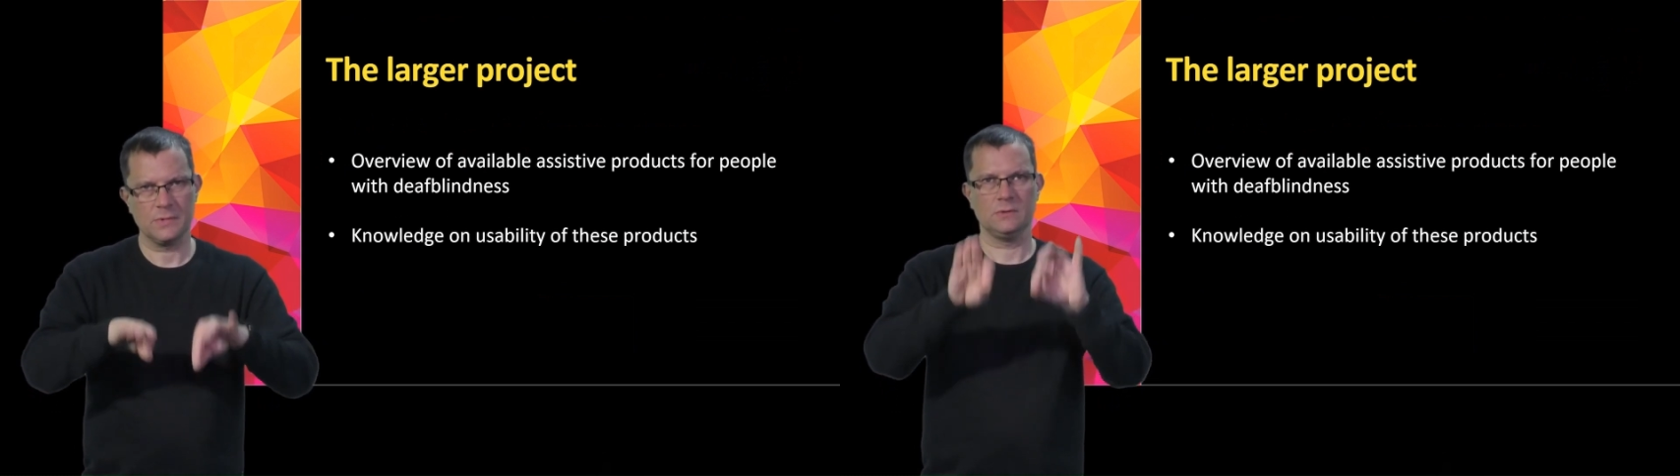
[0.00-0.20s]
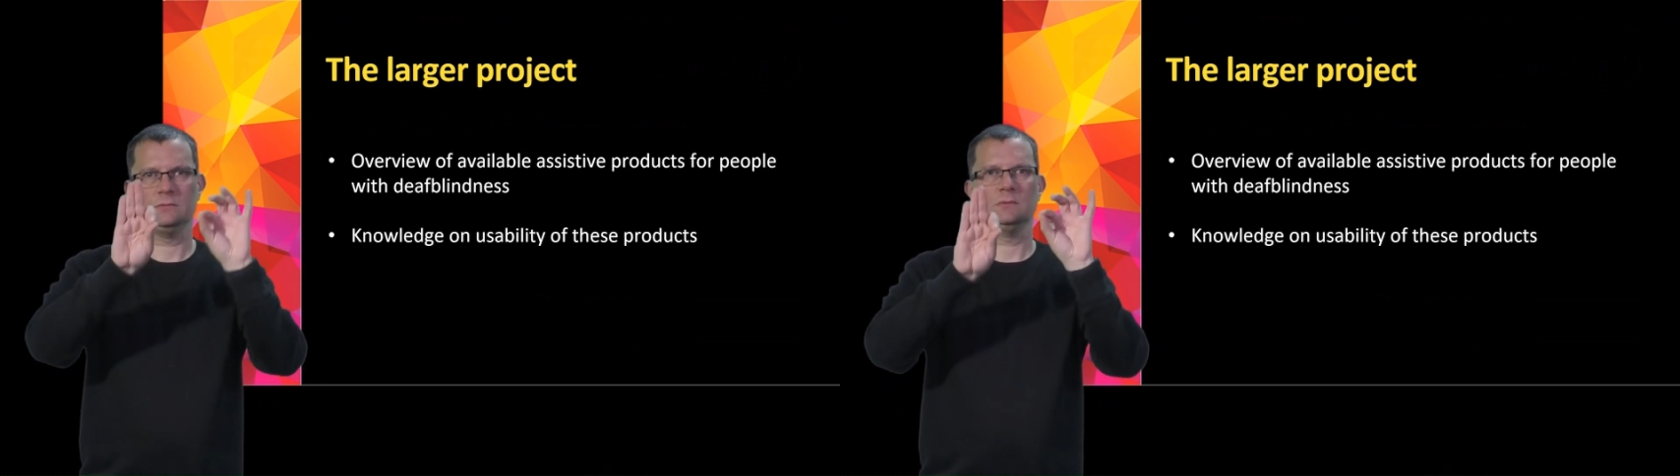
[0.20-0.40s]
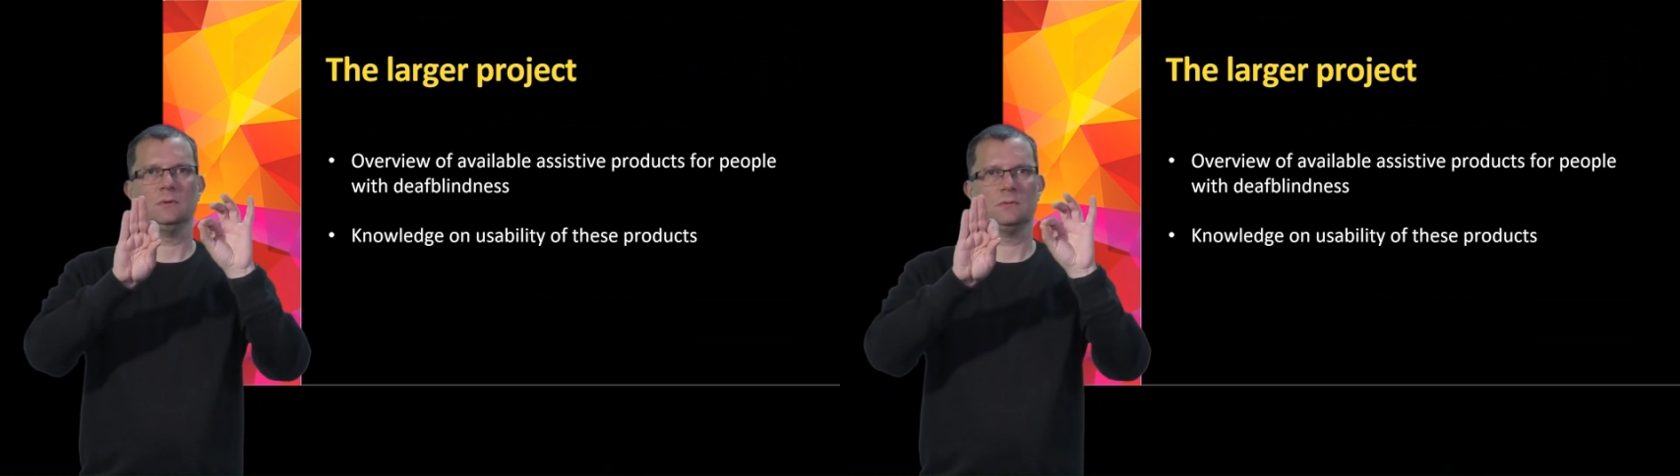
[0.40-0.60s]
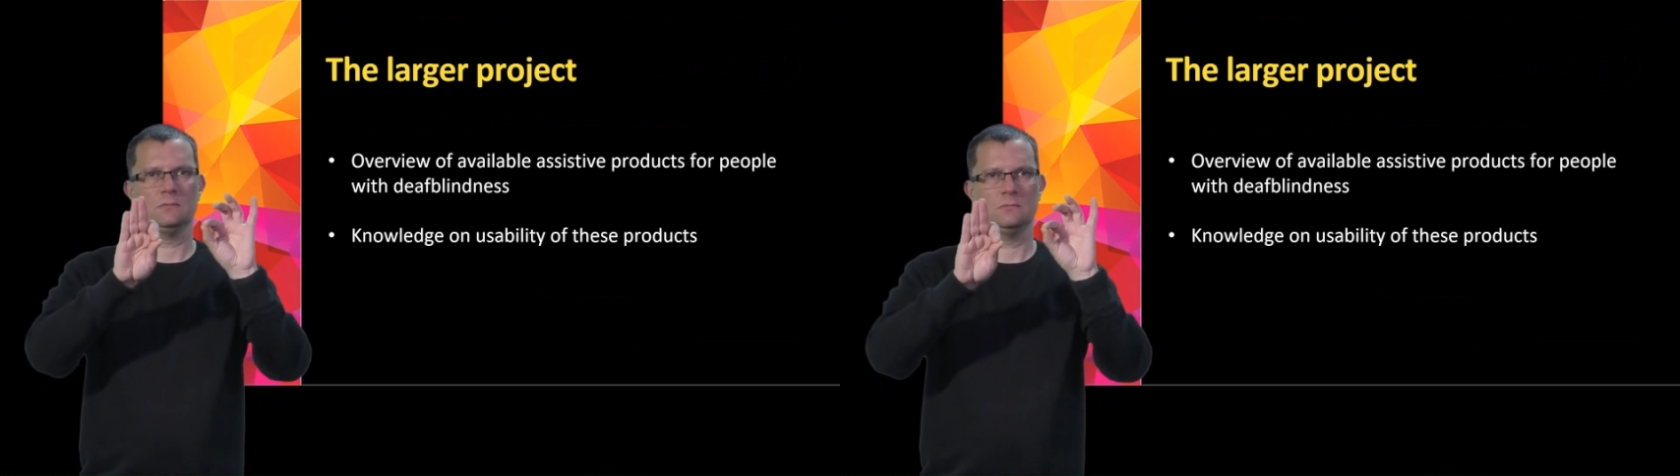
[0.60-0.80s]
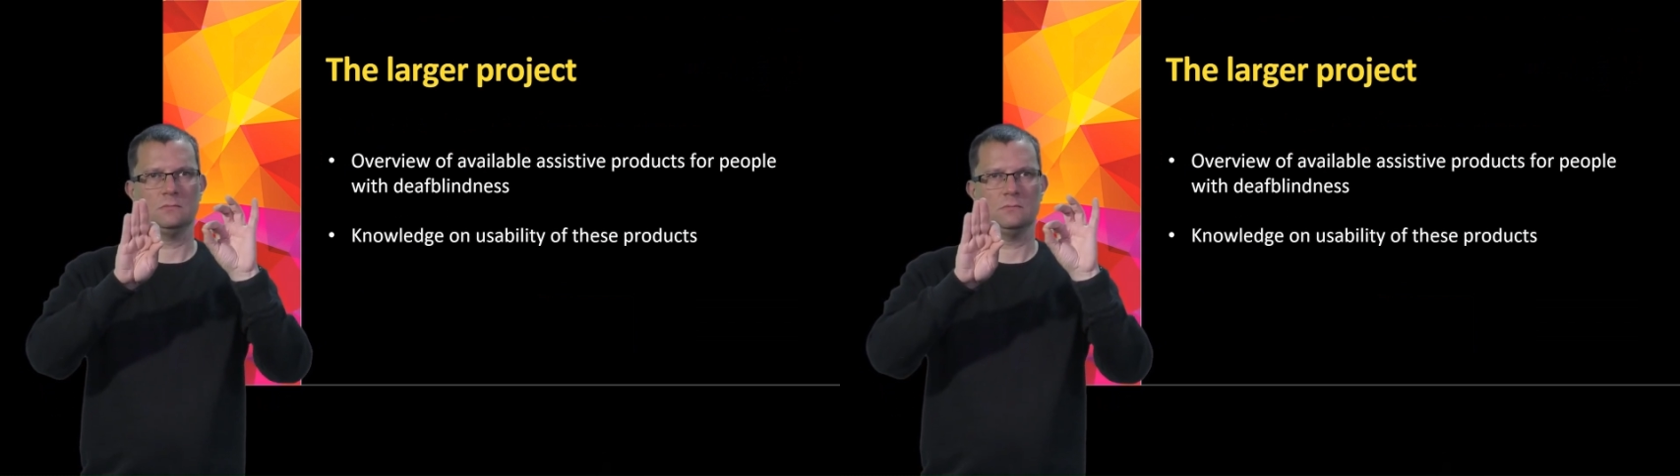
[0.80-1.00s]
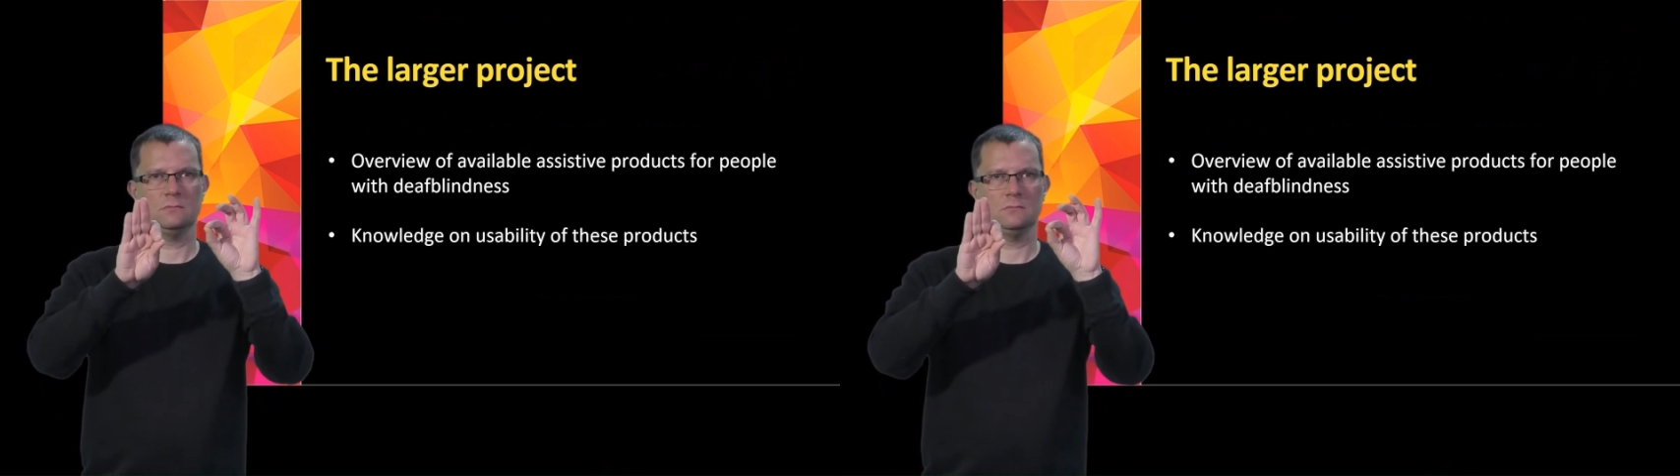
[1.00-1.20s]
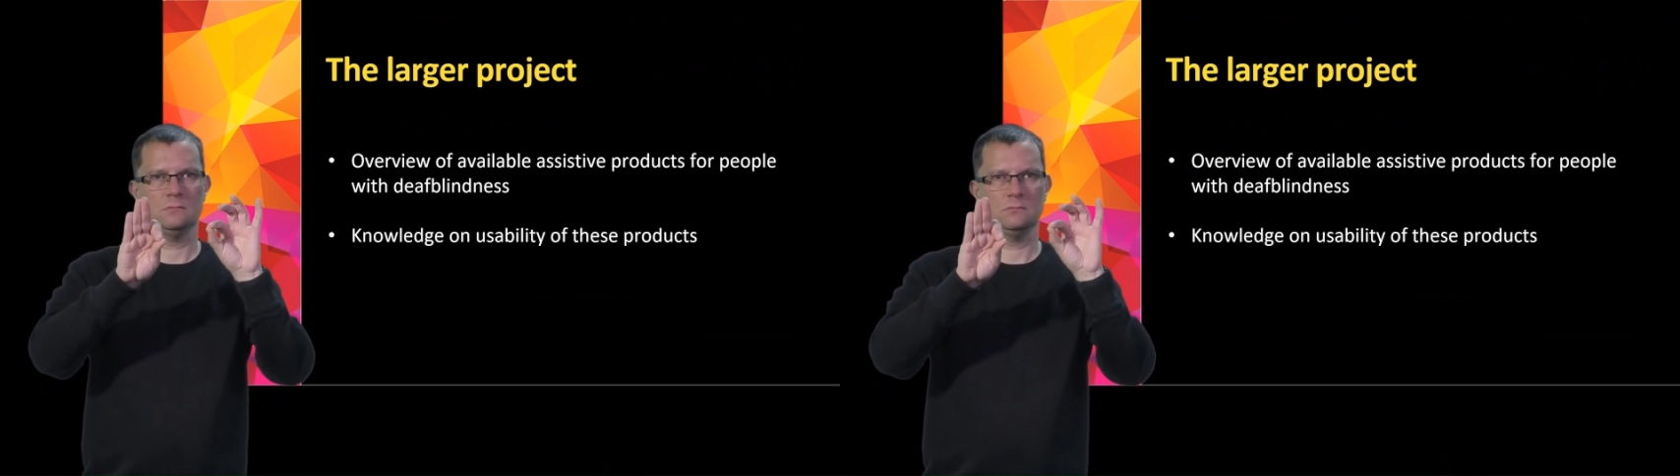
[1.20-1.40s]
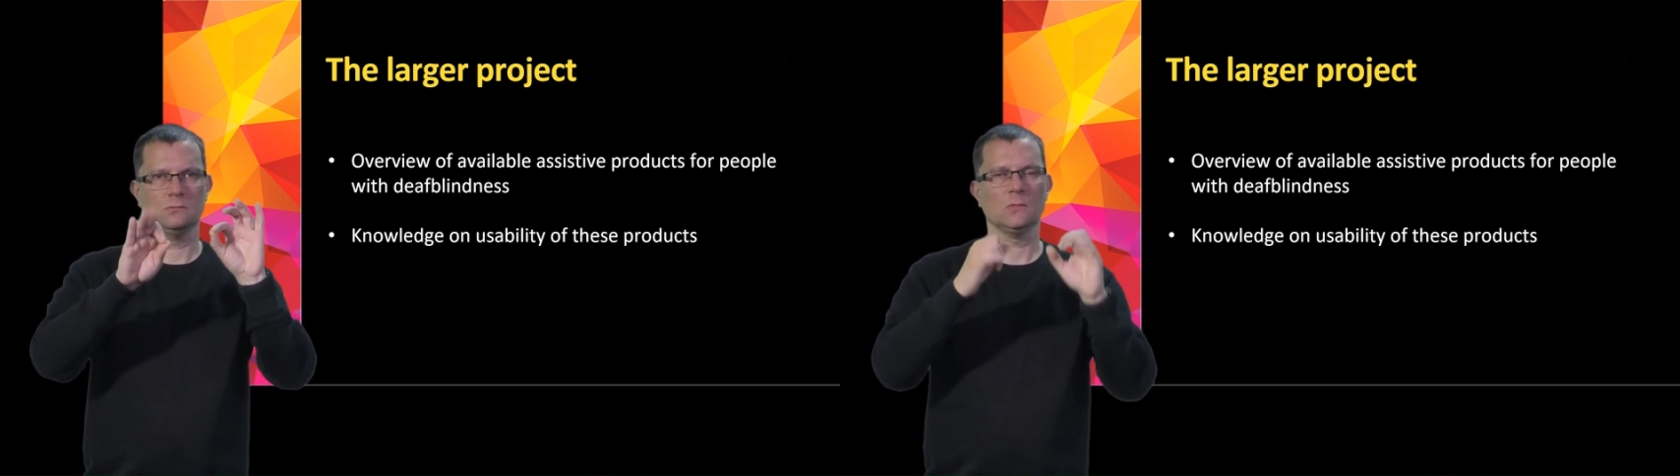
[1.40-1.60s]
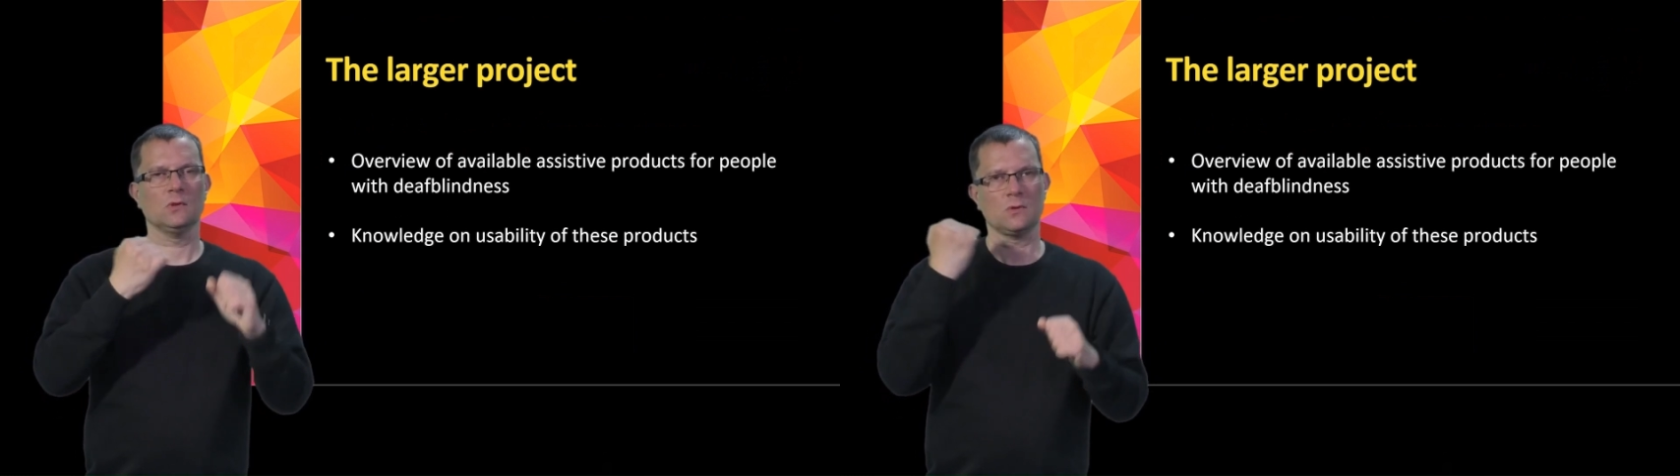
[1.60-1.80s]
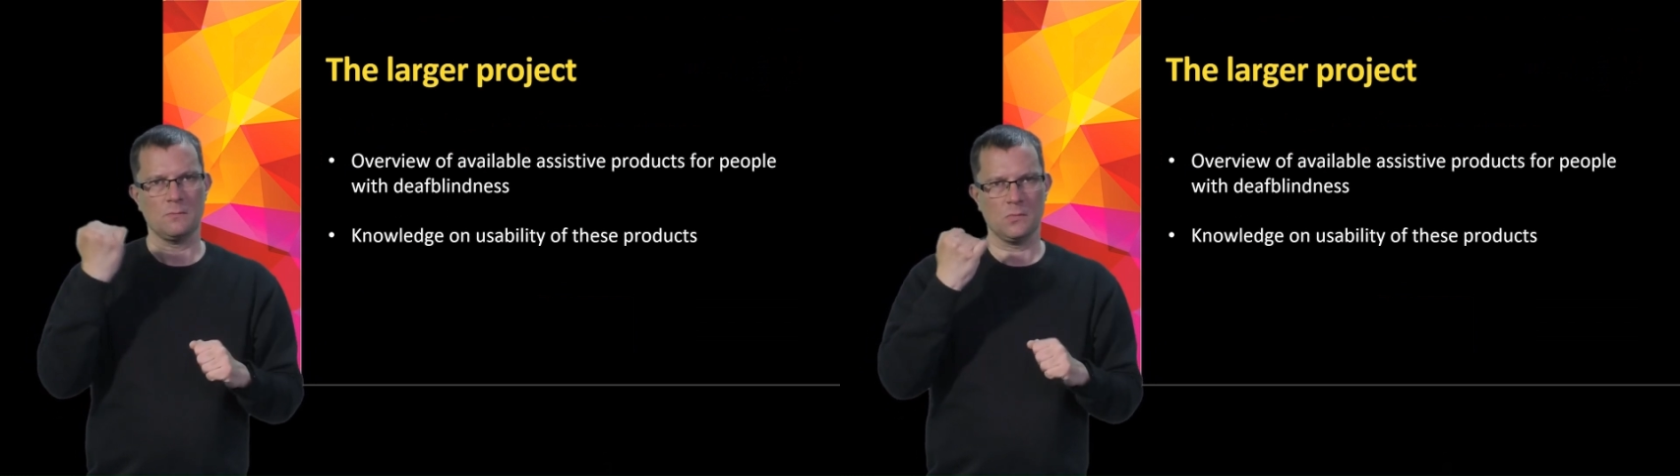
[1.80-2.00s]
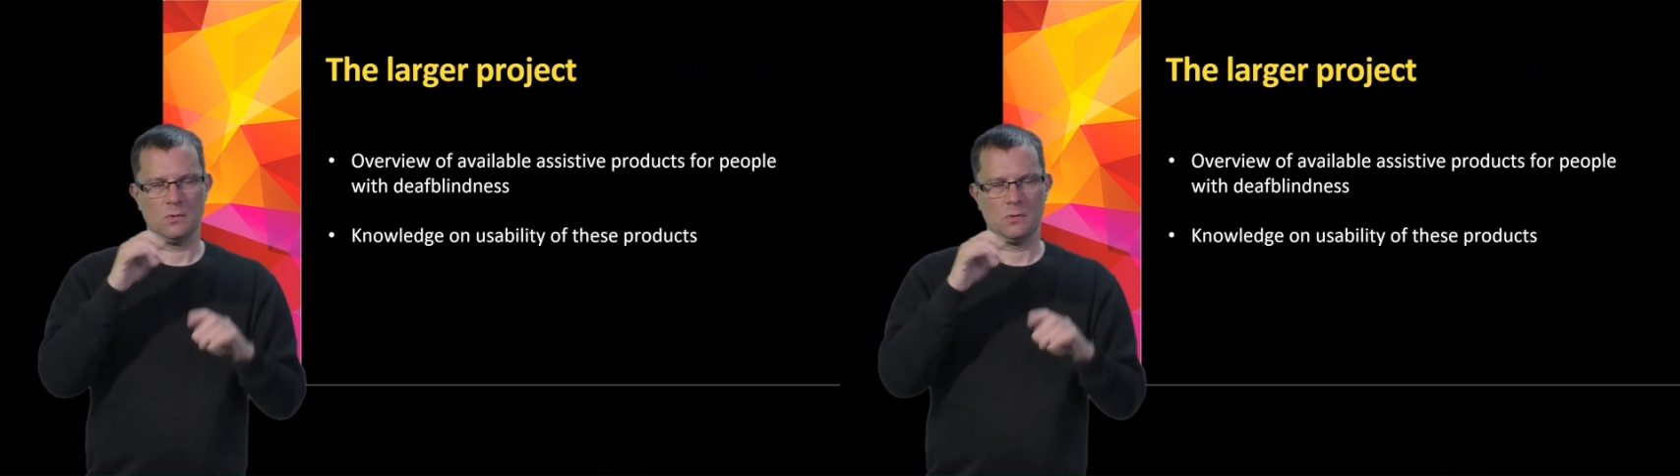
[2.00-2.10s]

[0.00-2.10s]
The project had different parts.